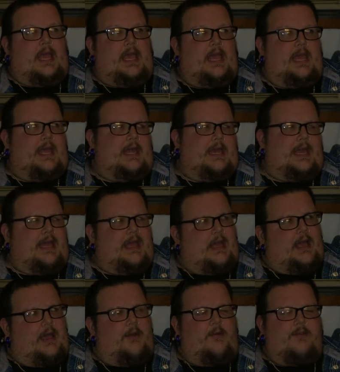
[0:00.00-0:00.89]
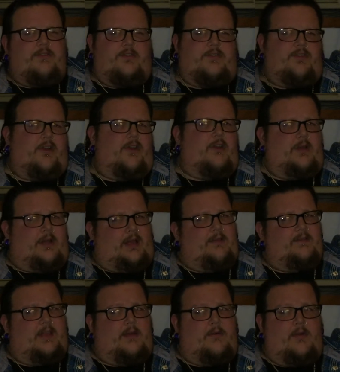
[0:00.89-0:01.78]
And I wasn't sure. I
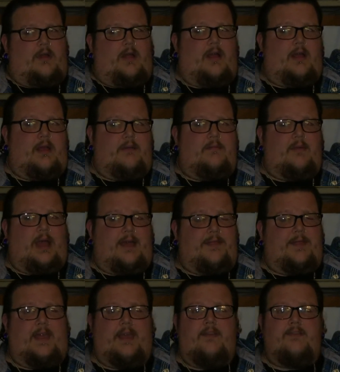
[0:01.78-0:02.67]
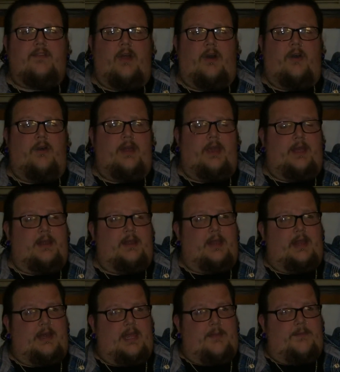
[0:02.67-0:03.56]
was like, well, I think so.
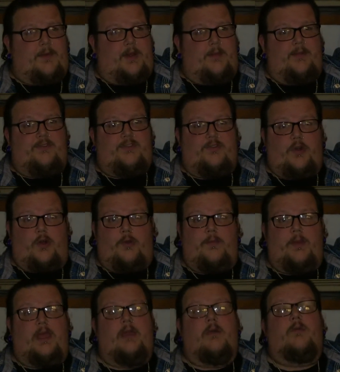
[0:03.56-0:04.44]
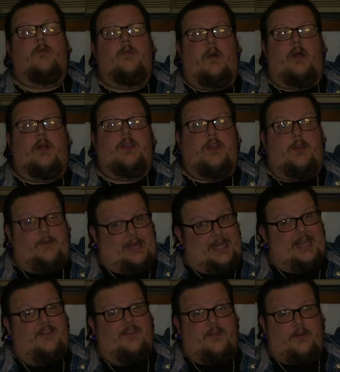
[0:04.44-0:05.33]
And he pretty much told me, well, you
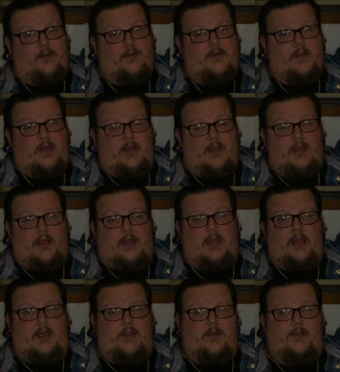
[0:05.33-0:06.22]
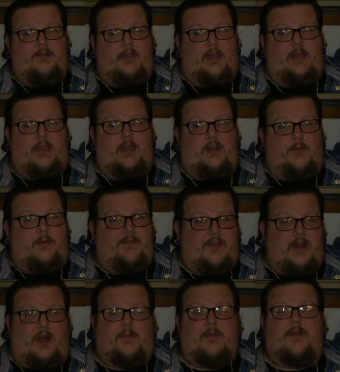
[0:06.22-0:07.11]
need to, you know, it was like, you know,
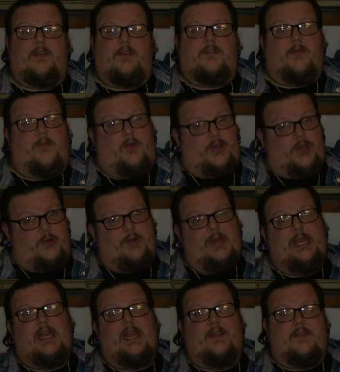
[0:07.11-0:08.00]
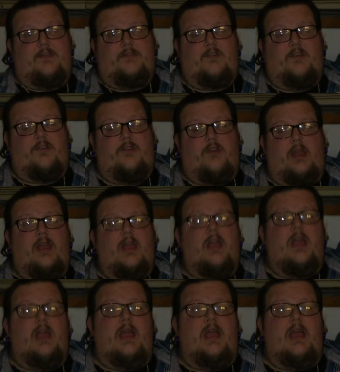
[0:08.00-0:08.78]
we've talked about this before. You need to get the surgery.